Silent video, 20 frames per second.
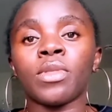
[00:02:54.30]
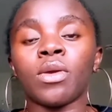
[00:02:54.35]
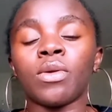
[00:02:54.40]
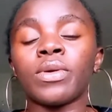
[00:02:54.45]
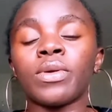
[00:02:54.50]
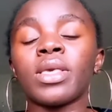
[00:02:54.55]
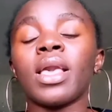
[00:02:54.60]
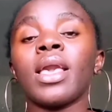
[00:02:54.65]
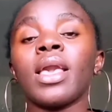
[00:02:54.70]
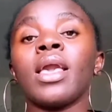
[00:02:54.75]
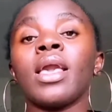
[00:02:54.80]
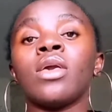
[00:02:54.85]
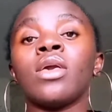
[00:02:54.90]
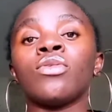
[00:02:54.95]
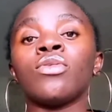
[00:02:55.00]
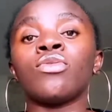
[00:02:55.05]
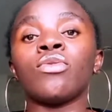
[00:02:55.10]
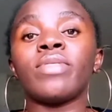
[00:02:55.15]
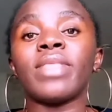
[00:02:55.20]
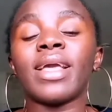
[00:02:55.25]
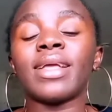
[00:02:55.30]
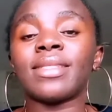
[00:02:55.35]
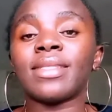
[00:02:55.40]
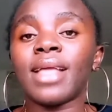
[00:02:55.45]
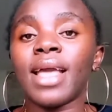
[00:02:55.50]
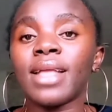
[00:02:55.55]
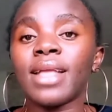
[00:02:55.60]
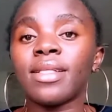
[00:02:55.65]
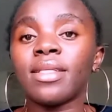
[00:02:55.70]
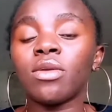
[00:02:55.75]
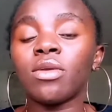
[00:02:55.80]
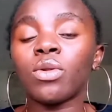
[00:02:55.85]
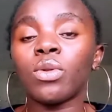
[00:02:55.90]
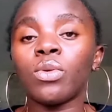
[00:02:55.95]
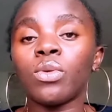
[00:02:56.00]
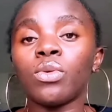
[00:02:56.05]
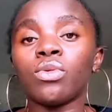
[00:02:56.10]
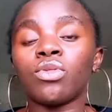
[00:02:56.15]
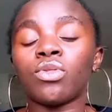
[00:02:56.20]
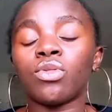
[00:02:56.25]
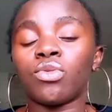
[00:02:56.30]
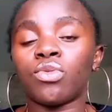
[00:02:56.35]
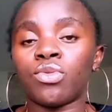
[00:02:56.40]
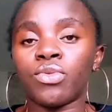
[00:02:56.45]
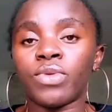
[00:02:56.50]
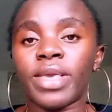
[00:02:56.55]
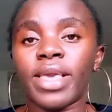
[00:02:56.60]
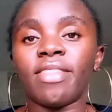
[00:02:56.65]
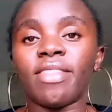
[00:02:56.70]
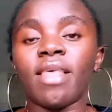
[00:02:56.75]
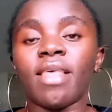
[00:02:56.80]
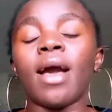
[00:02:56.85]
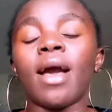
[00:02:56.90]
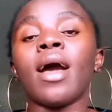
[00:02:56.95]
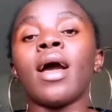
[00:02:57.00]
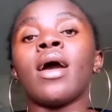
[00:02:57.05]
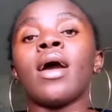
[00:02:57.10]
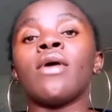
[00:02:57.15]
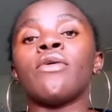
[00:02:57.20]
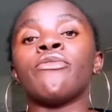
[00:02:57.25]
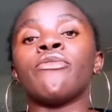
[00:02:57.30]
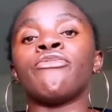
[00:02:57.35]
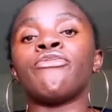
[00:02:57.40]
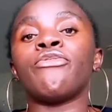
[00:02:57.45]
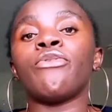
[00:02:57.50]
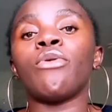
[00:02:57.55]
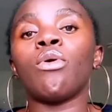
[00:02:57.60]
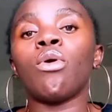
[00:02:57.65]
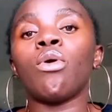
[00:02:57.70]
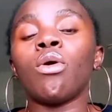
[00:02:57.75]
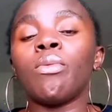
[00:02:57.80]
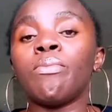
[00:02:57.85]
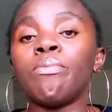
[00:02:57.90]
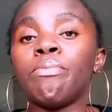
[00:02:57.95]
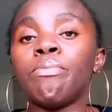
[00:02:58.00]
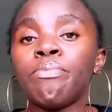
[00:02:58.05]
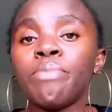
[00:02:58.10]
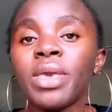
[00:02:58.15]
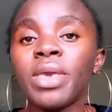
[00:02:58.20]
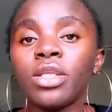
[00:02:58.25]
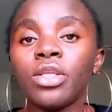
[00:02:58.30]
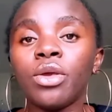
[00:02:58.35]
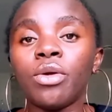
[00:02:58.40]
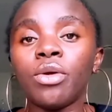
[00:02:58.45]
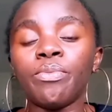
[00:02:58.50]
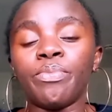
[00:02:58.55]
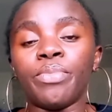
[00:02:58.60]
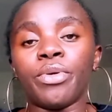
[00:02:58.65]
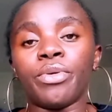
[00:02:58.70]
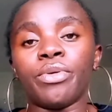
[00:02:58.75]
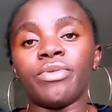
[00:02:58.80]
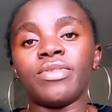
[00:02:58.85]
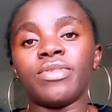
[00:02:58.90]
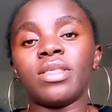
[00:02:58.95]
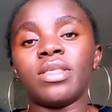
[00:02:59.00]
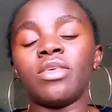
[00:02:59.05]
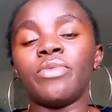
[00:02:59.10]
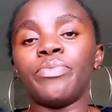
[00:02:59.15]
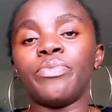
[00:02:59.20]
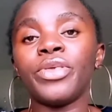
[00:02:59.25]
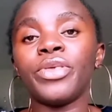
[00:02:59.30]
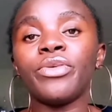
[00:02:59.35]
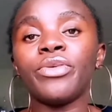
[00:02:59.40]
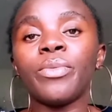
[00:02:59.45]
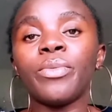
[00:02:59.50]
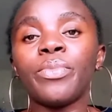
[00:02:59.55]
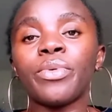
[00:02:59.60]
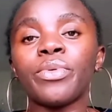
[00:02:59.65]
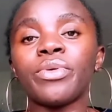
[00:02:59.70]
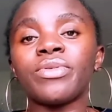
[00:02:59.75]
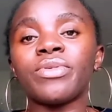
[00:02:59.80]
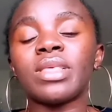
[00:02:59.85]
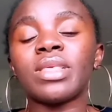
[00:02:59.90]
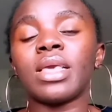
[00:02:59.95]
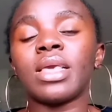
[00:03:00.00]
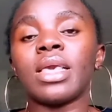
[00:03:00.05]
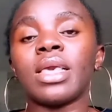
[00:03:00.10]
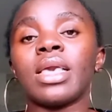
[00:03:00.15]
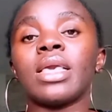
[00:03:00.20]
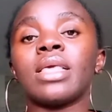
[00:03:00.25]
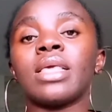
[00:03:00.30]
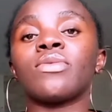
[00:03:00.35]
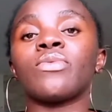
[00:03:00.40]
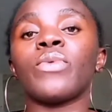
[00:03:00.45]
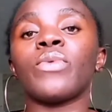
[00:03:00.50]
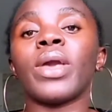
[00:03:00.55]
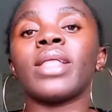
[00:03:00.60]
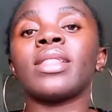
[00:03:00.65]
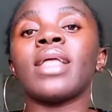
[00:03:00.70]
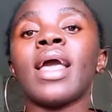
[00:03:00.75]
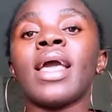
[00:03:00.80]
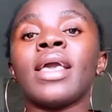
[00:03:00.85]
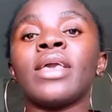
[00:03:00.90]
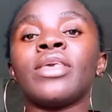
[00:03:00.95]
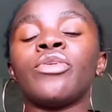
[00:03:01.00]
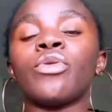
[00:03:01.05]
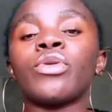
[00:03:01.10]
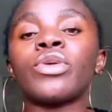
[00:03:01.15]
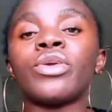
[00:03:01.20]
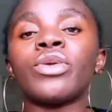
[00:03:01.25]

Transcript: okay? So, they are tightly closed together for medium porosity. Medium porosity is when your